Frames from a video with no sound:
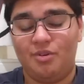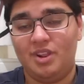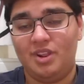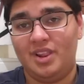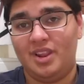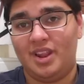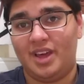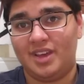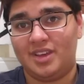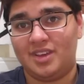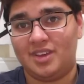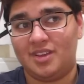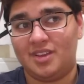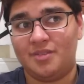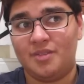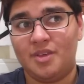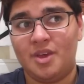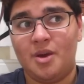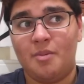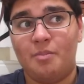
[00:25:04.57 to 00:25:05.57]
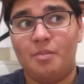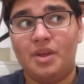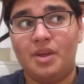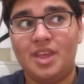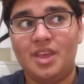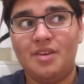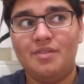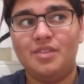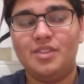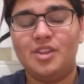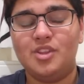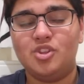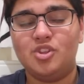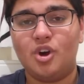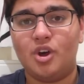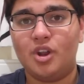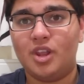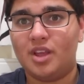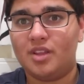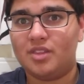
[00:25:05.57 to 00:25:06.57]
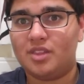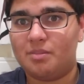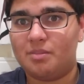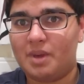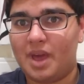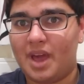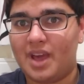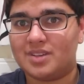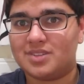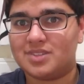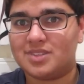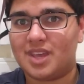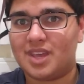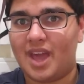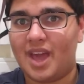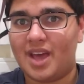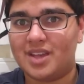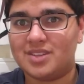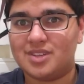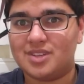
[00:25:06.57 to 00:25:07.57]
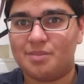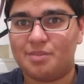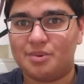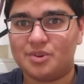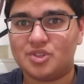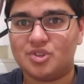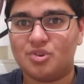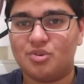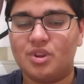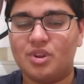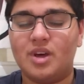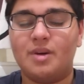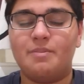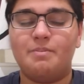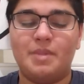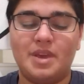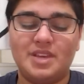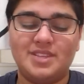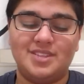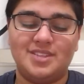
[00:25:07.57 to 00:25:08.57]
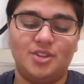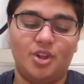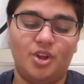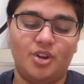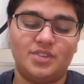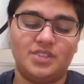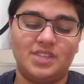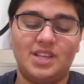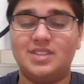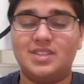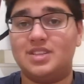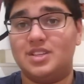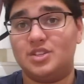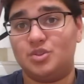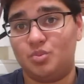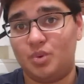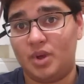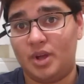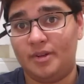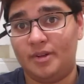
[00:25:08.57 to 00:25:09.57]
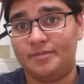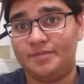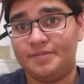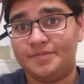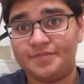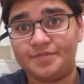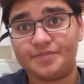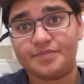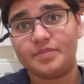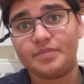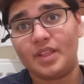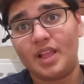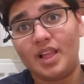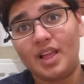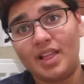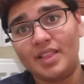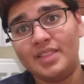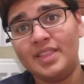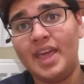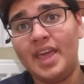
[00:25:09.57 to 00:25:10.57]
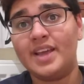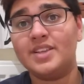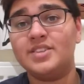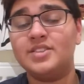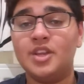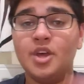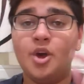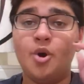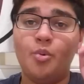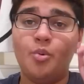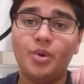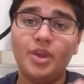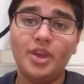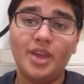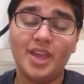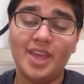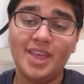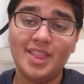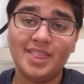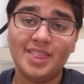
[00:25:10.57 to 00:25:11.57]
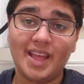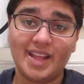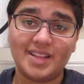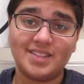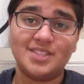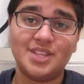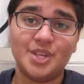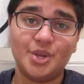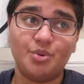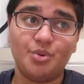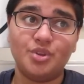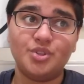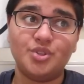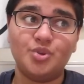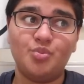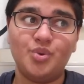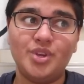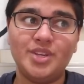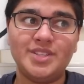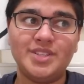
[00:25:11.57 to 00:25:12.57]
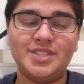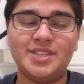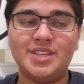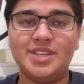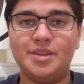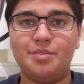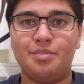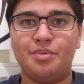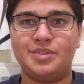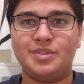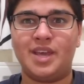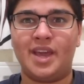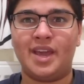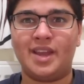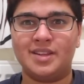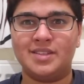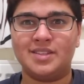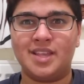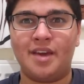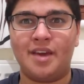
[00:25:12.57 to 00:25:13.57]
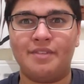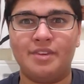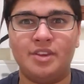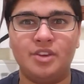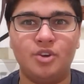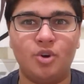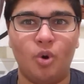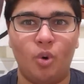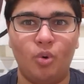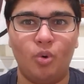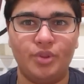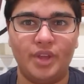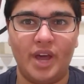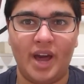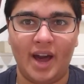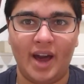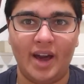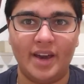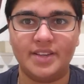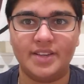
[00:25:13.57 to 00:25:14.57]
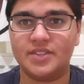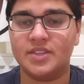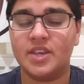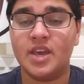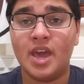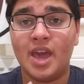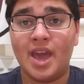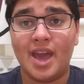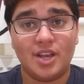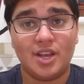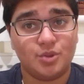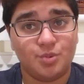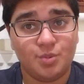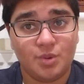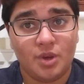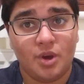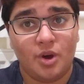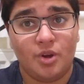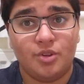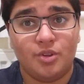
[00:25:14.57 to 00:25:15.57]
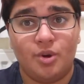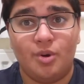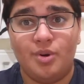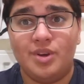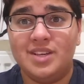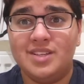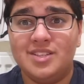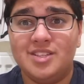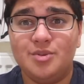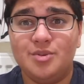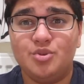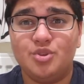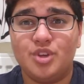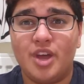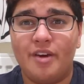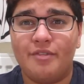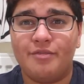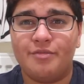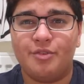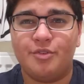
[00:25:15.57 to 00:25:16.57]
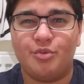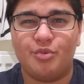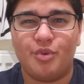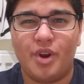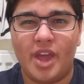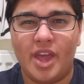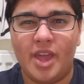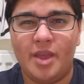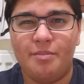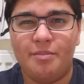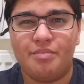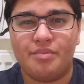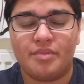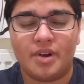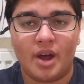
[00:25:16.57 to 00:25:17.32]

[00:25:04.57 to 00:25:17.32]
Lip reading: really like it. But even the donning of the mask as a persona makes a lot of sense as well. Next, in that sequence, we see the protagonist having gold eyes. As we all know, he seems to have gray,